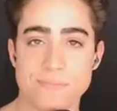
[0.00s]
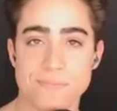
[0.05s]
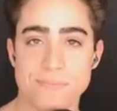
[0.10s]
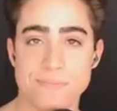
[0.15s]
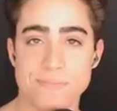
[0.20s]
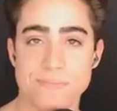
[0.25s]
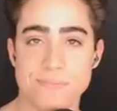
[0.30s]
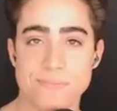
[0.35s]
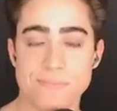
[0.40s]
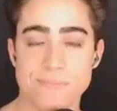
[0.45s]

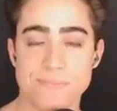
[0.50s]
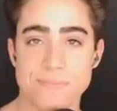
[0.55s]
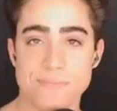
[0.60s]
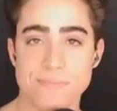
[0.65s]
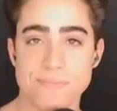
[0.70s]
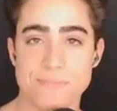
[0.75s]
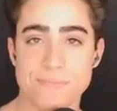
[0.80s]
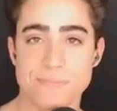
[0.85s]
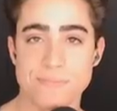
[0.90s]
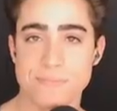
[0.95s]

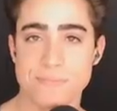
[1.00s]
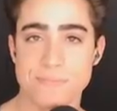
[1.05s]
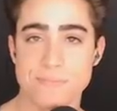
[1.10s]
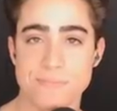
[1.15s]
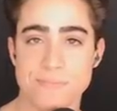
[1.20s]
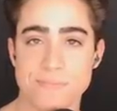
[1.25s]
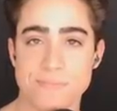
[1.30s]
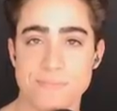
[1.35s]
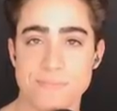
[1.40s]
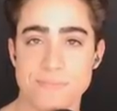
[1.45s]

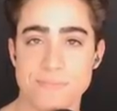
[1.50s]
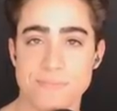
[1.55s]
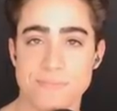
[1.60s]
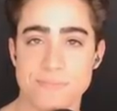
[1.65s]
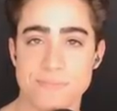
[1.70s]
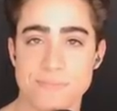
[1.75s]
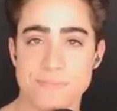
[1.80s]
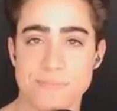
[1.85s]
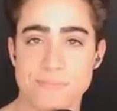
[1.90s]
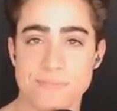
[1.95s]

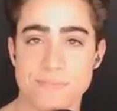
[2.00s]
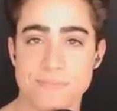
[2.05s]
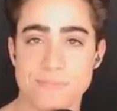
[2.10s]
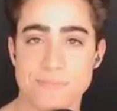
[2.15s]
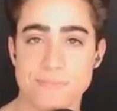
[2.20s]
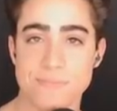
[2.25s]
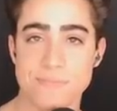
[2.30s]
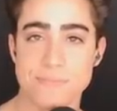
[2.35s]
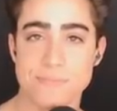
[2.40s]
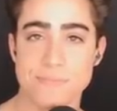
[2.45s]

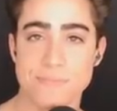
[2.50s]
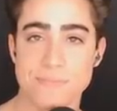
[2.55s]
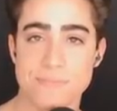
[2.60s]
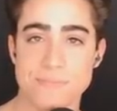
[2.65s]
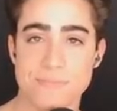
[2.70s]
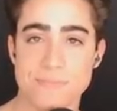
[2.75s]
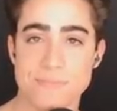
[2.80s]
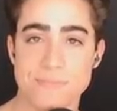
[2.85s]
This person isn't speaking.